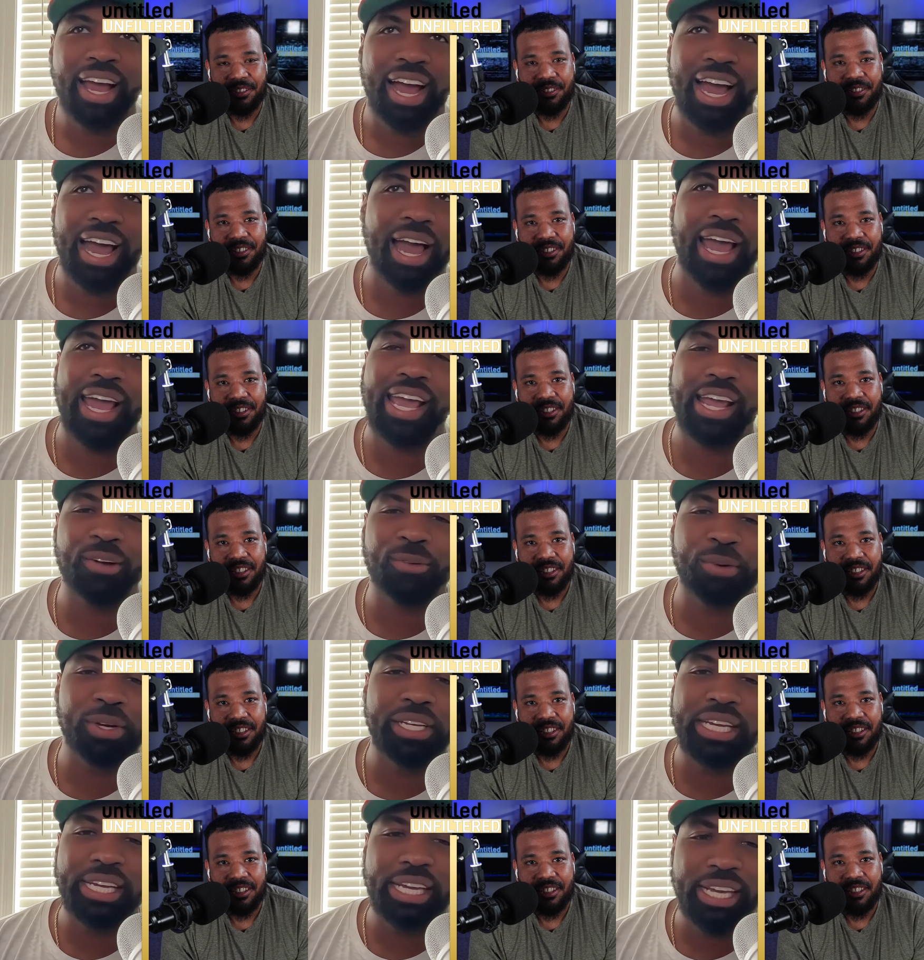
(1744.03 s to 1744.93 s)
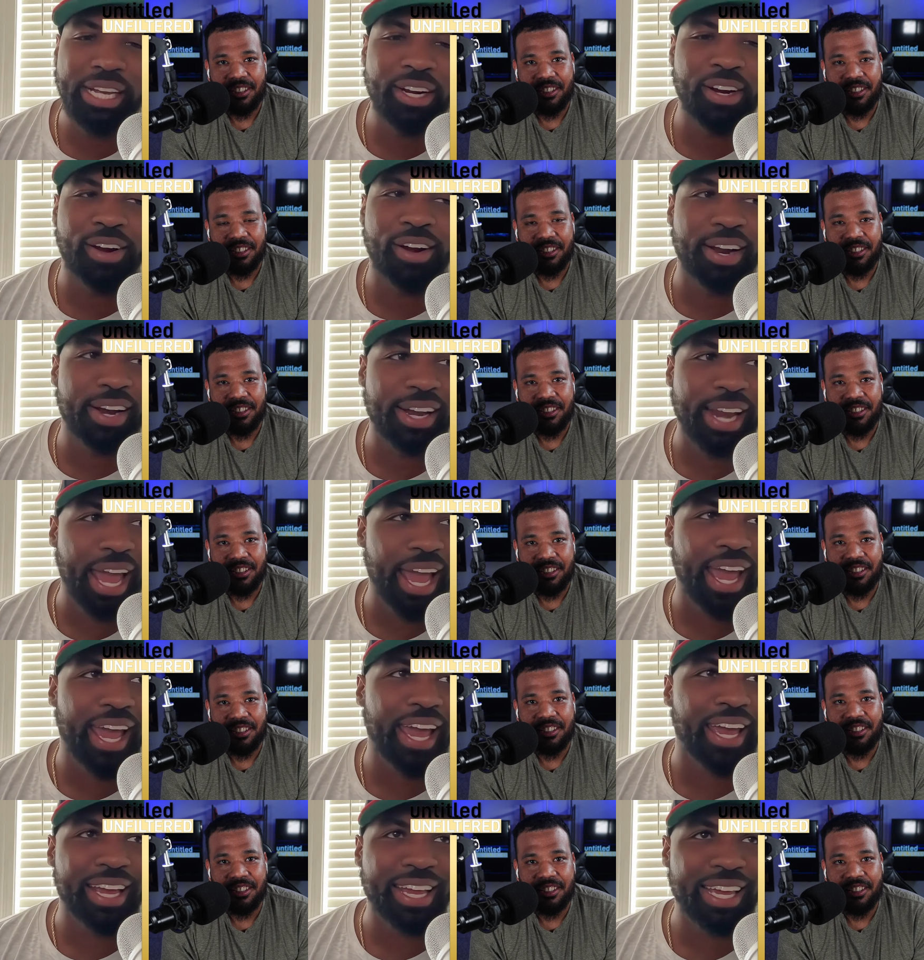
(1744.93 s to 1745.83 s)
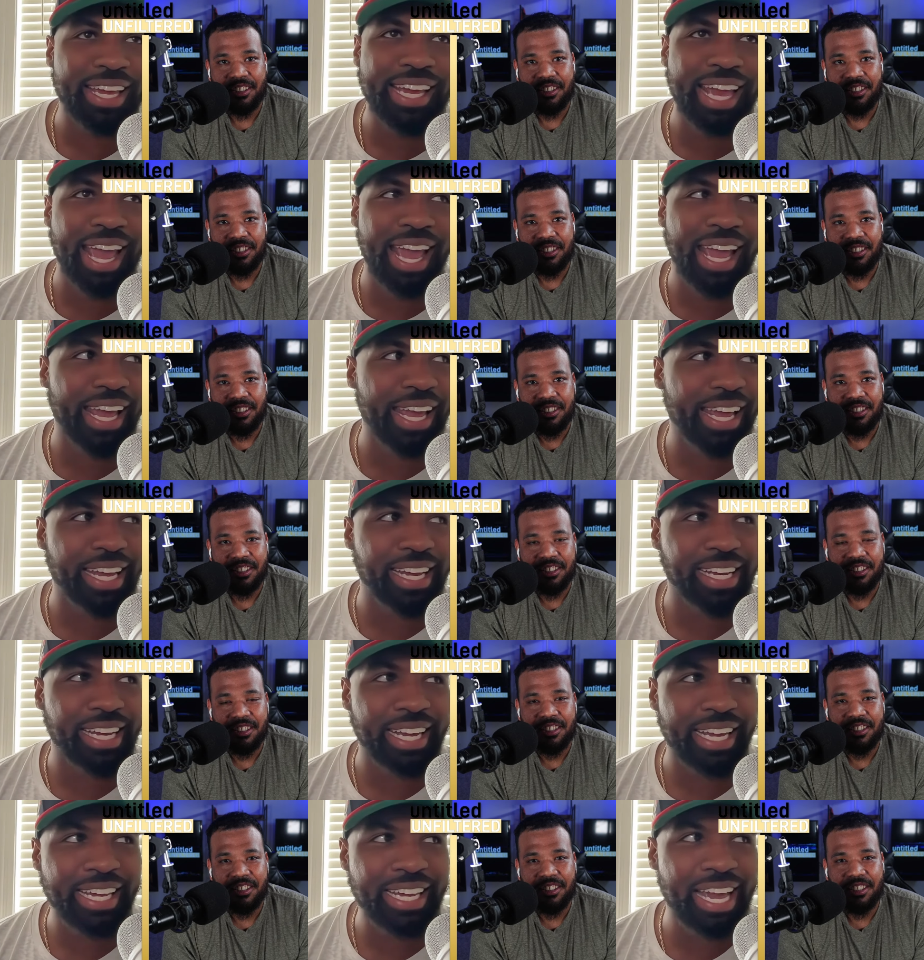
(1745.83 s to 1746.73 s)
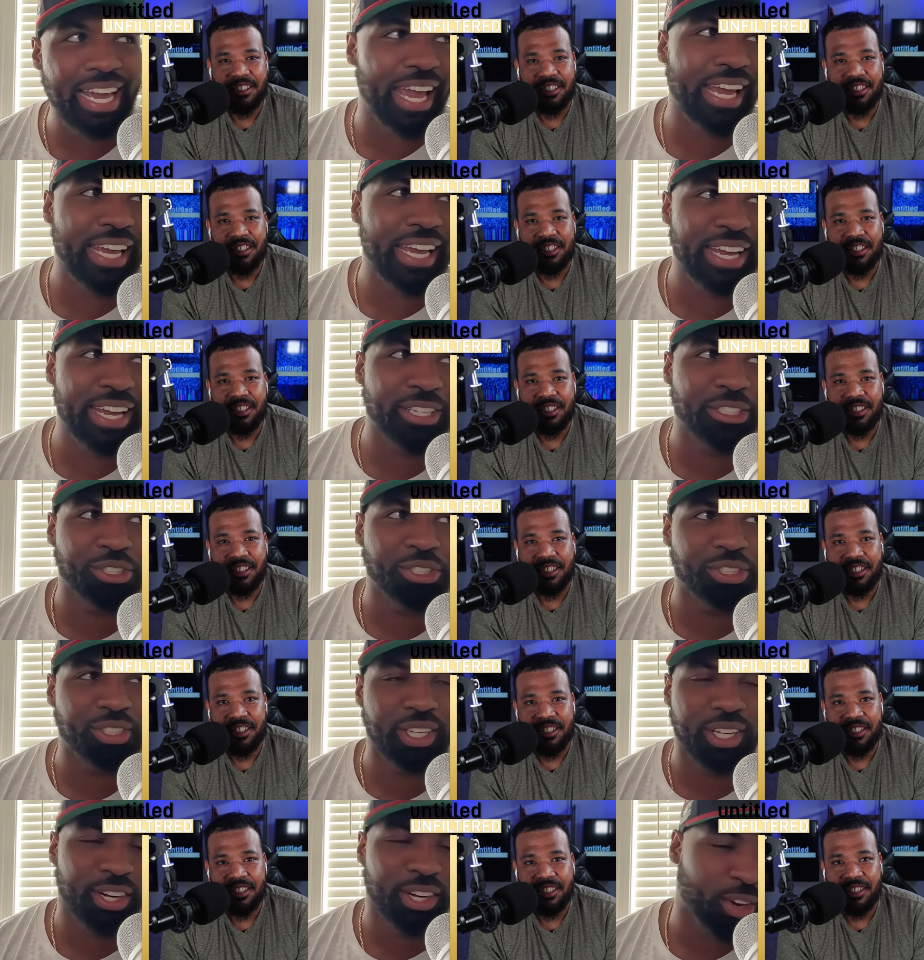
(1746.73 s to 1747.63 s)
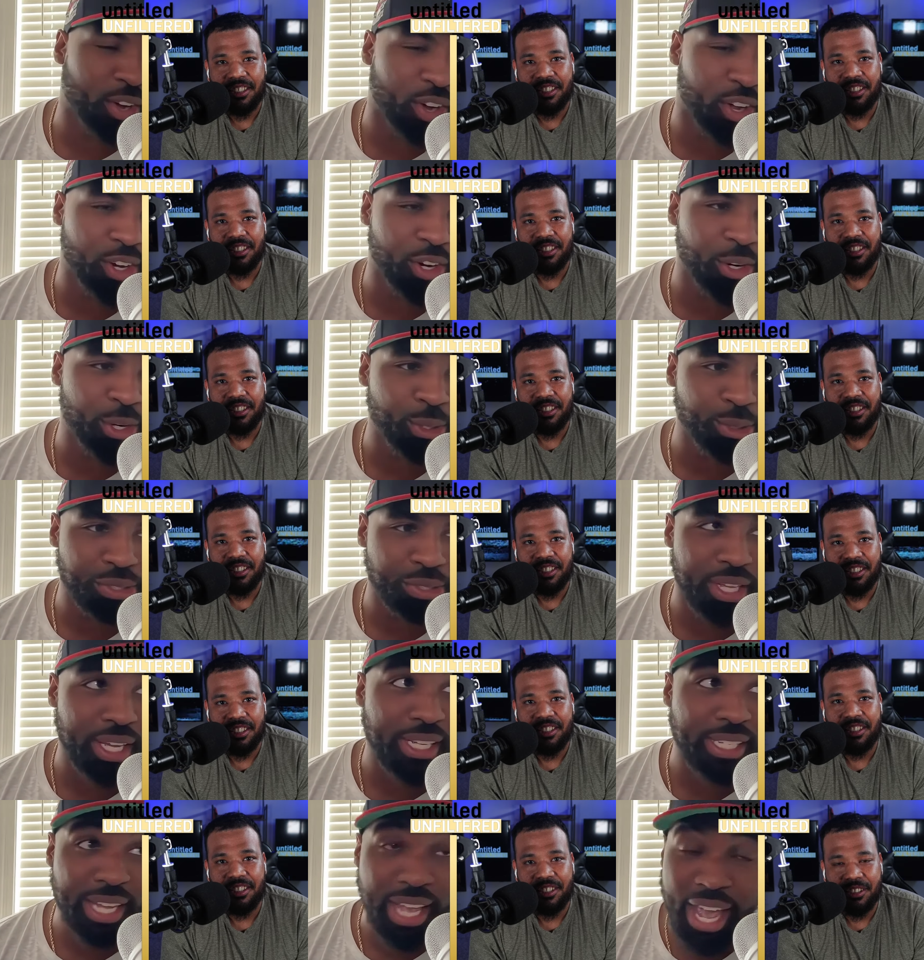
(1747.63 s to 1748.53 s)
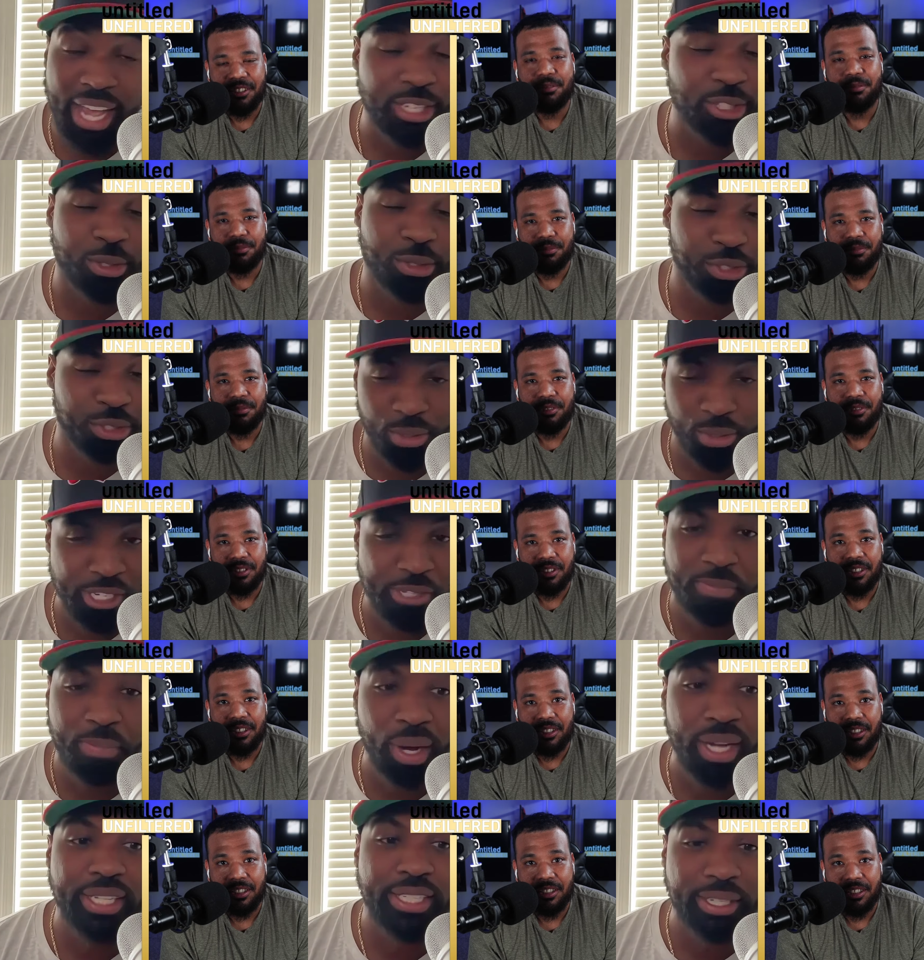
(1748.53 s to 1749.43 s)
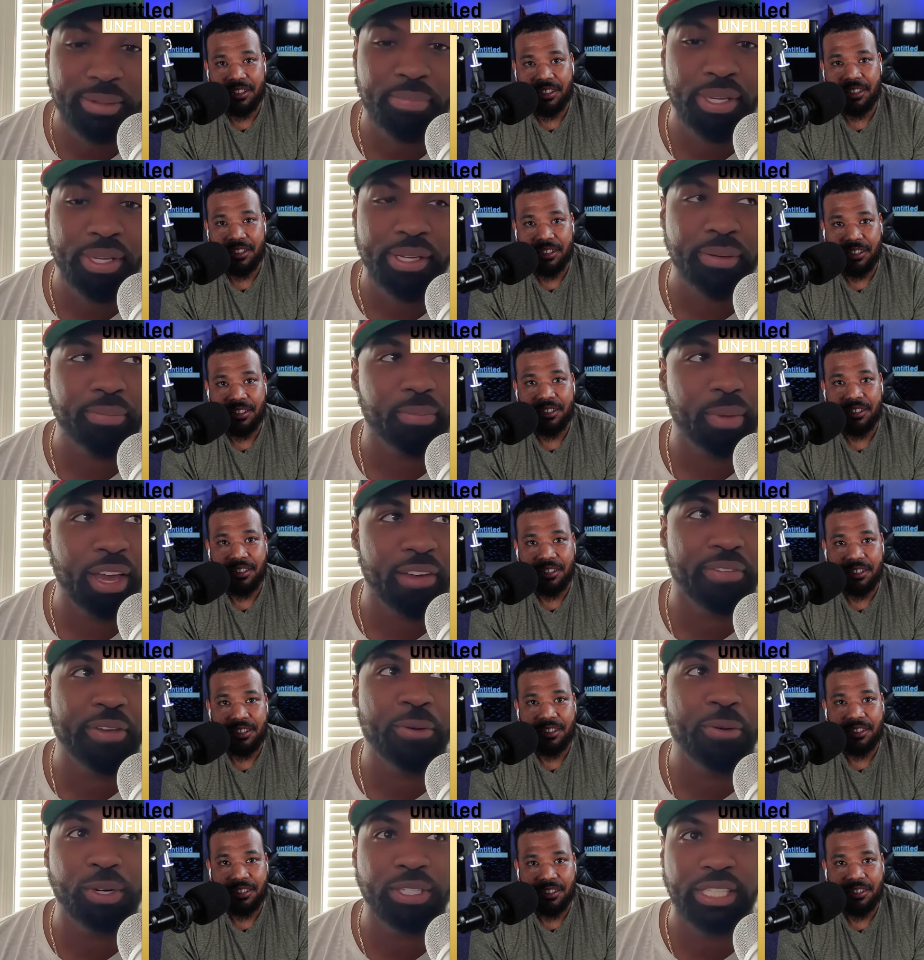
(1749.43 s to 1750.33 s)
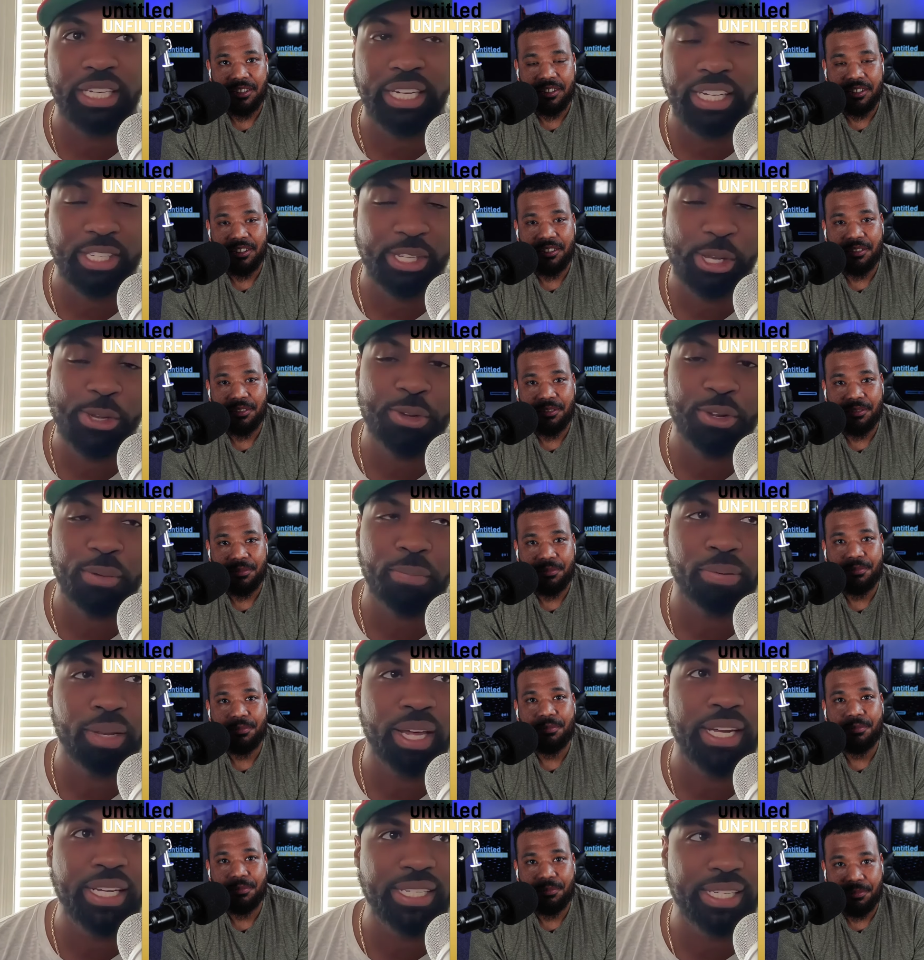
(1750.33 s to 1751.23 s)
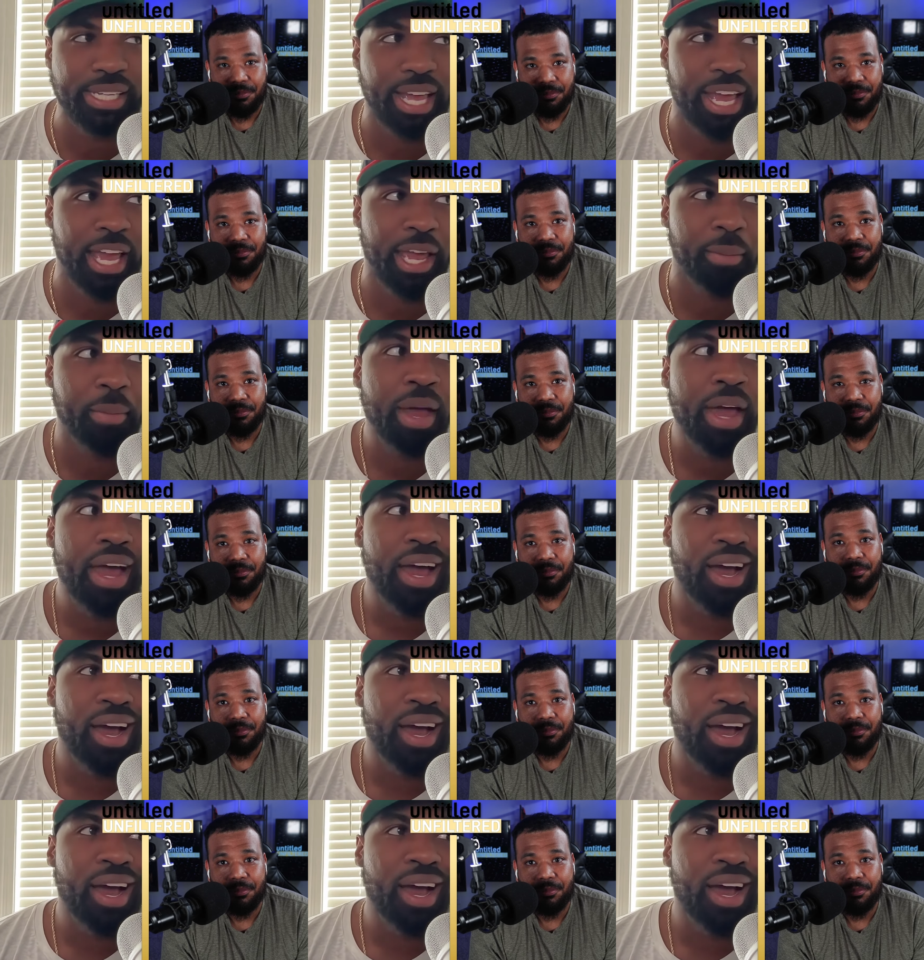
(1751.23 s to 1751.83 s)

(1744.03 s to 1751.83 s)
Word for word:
Speaker 1: I ain't really hearing that he ain't interested in all of those things. He has no choice but to be if he wants to continue to play this game.